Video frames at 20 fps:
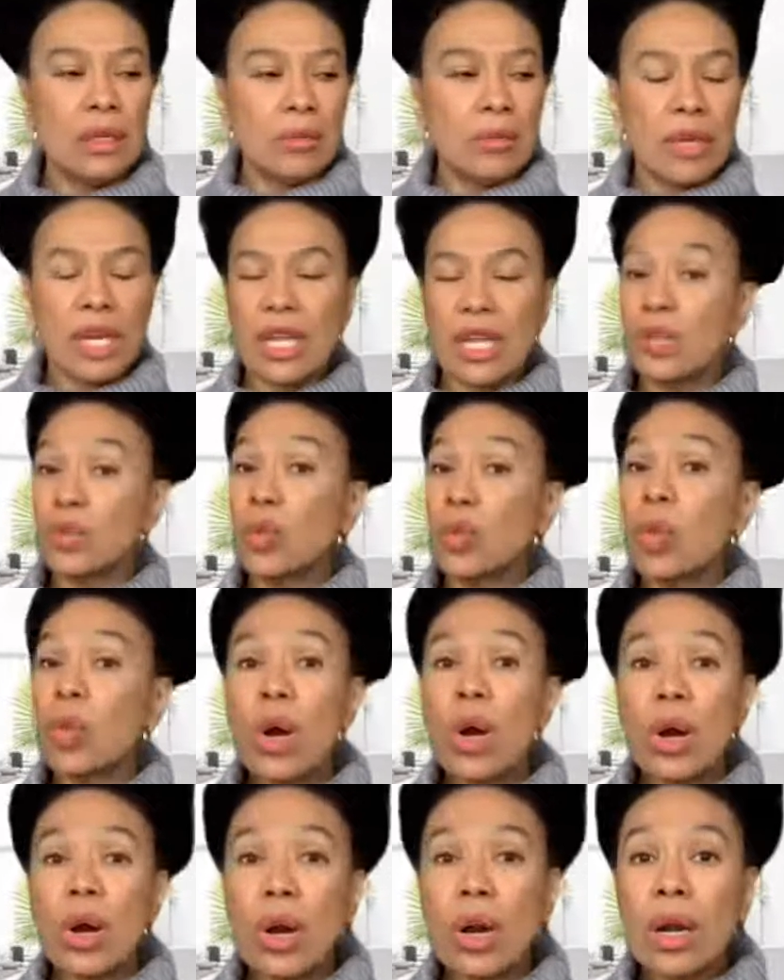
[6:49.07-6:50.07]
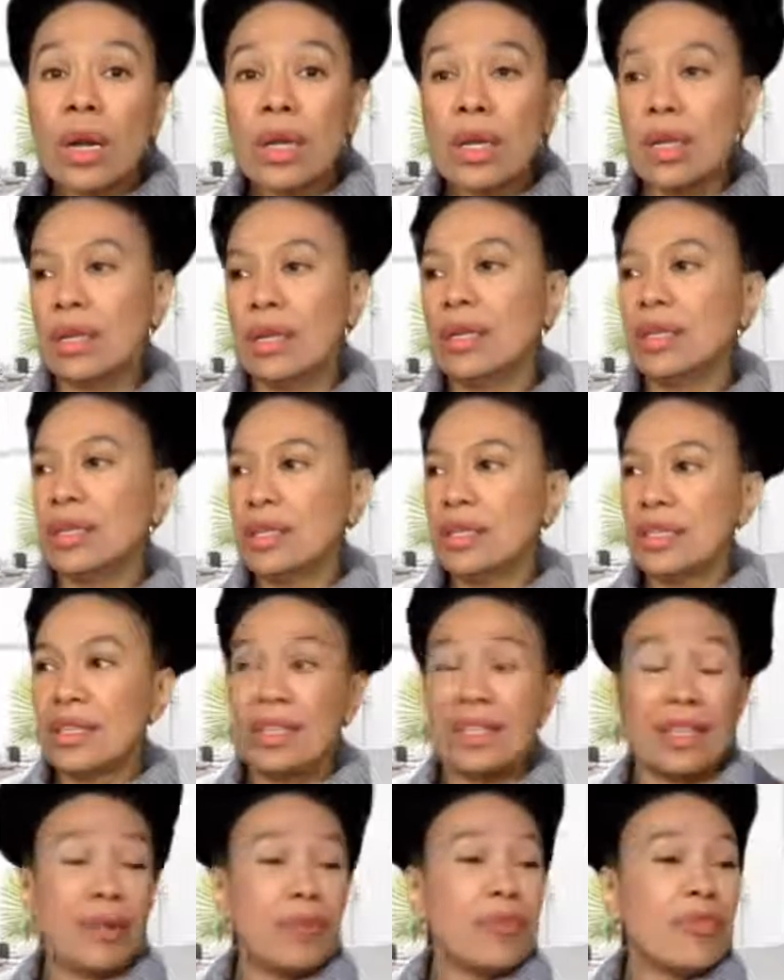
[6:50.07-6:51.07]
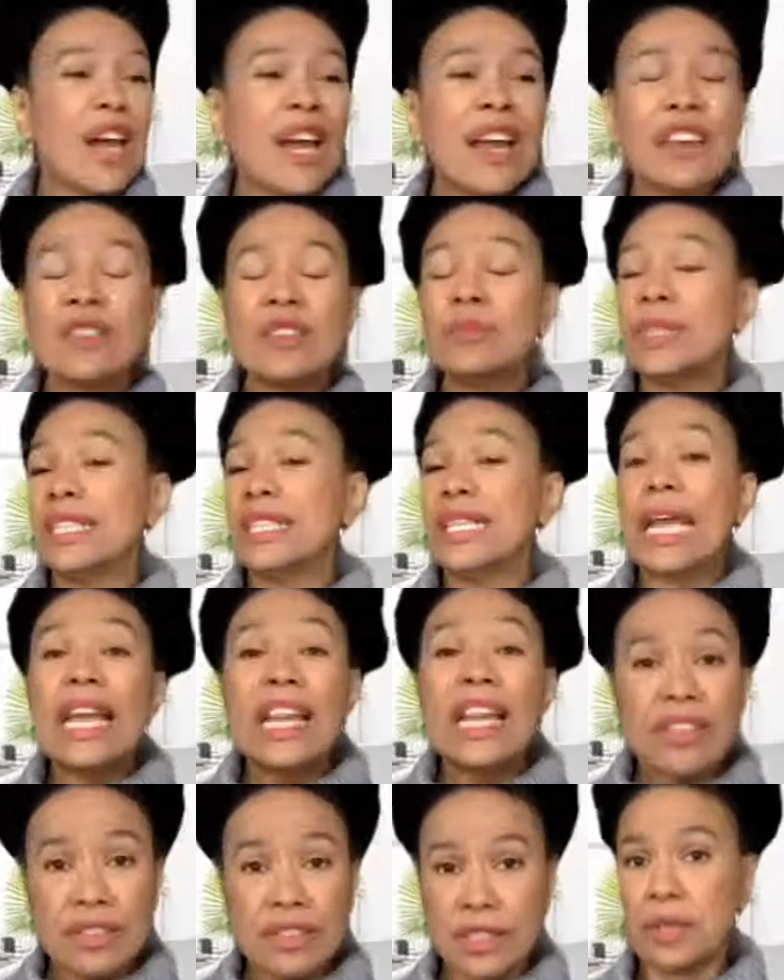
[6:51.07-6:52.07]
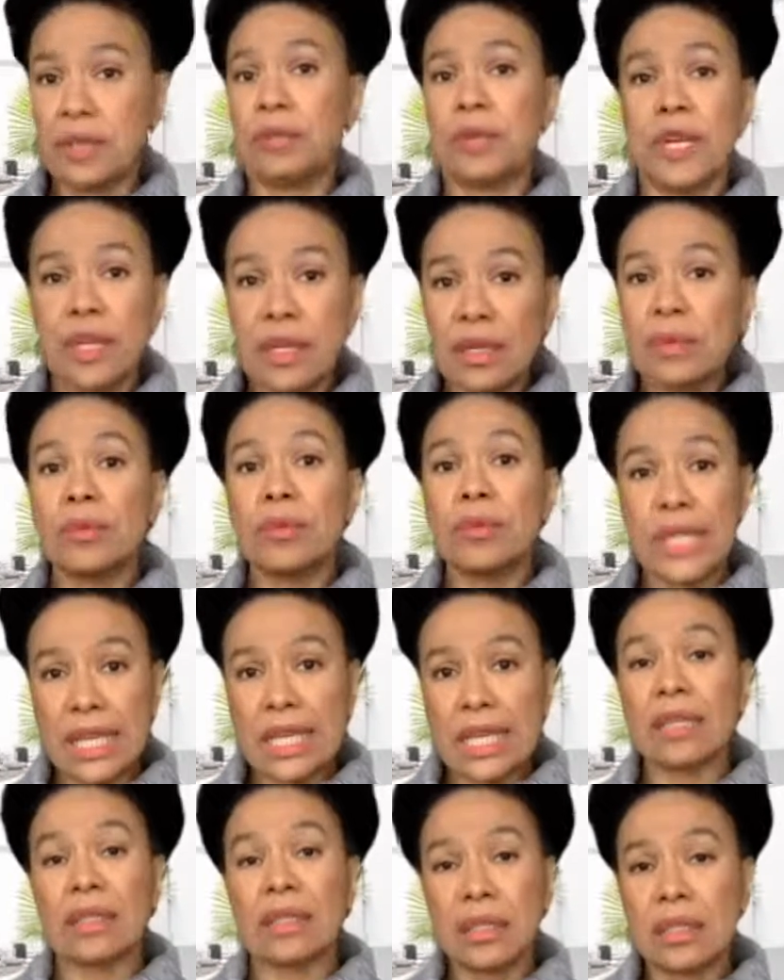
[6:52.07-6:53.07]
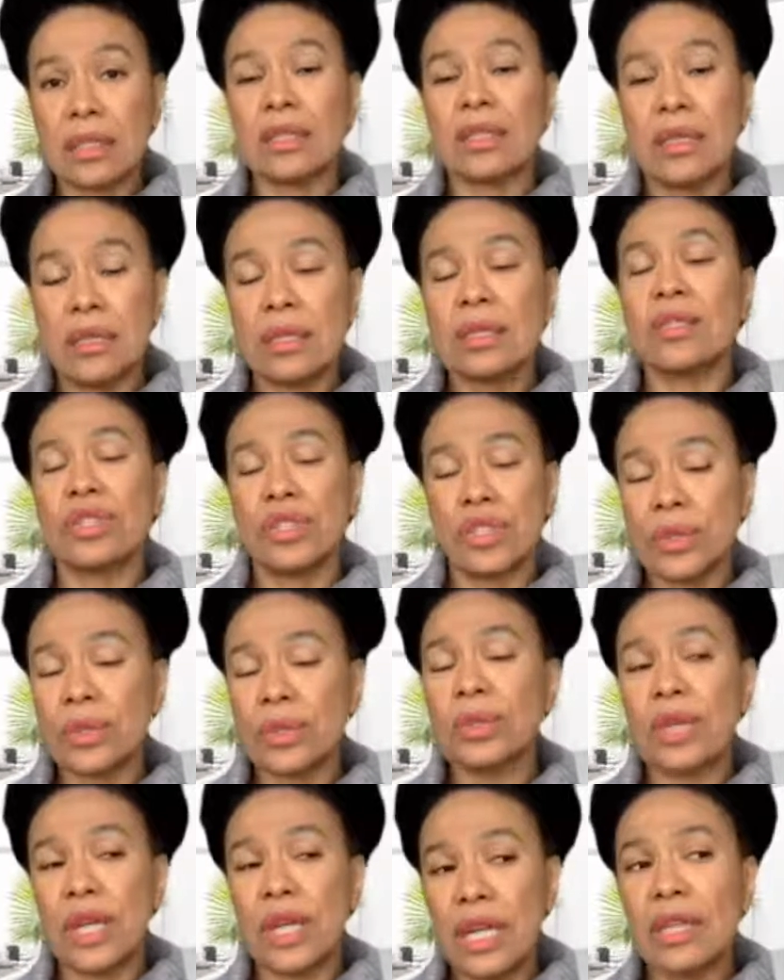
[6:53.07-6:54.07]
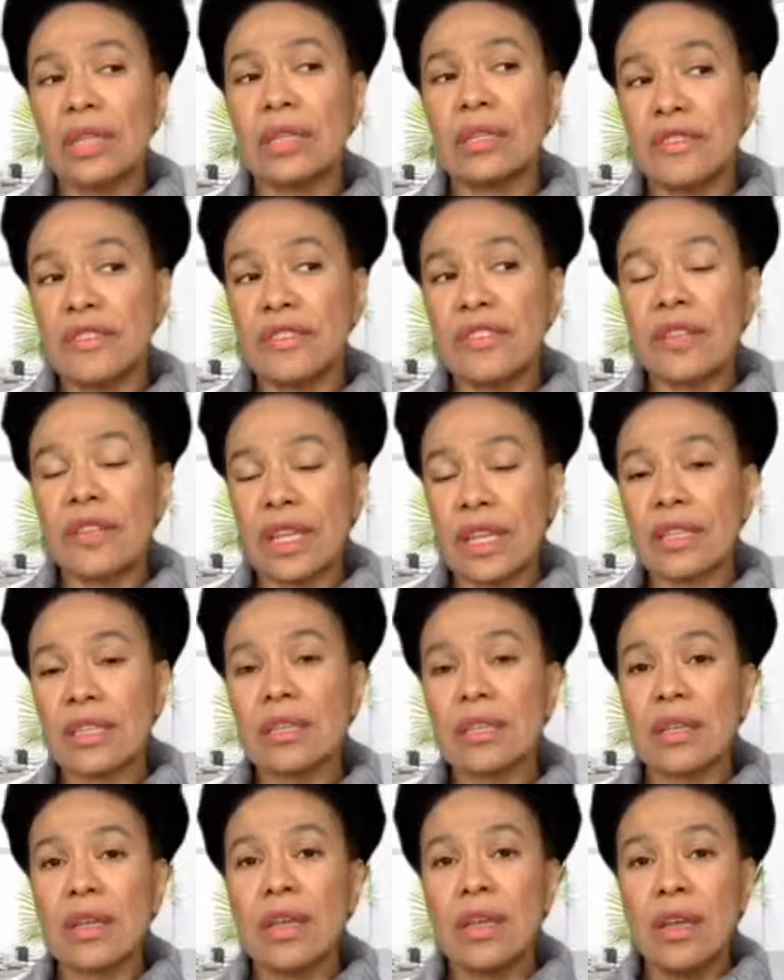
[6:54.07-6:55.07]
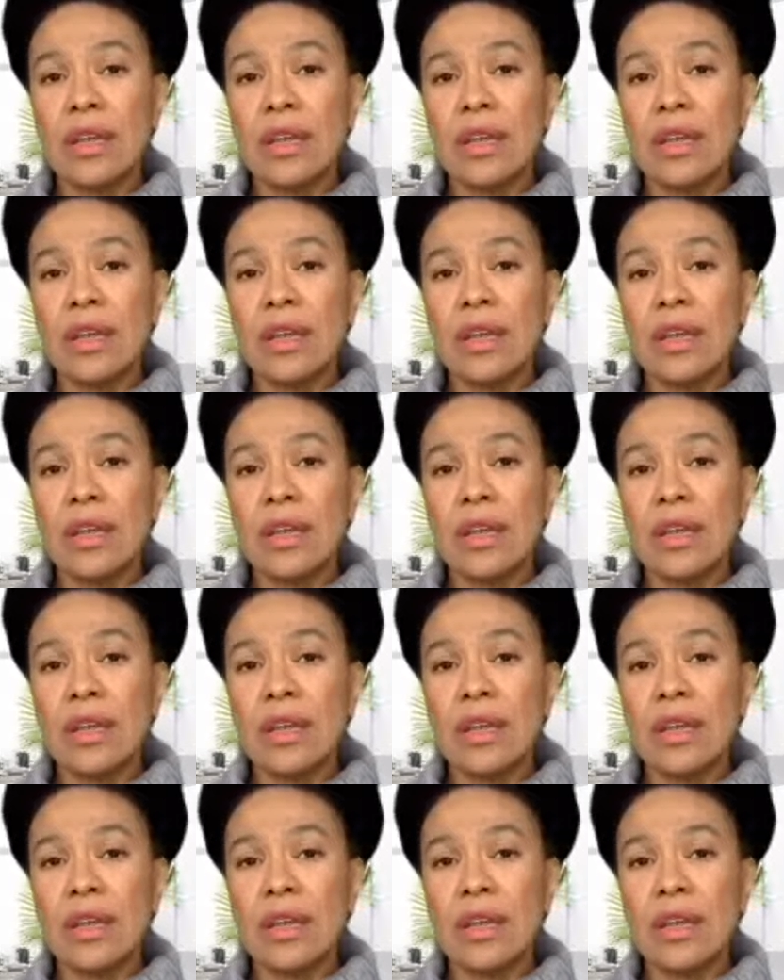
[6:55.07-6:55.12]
but at work, in the environment, everywhere we get the short end of things.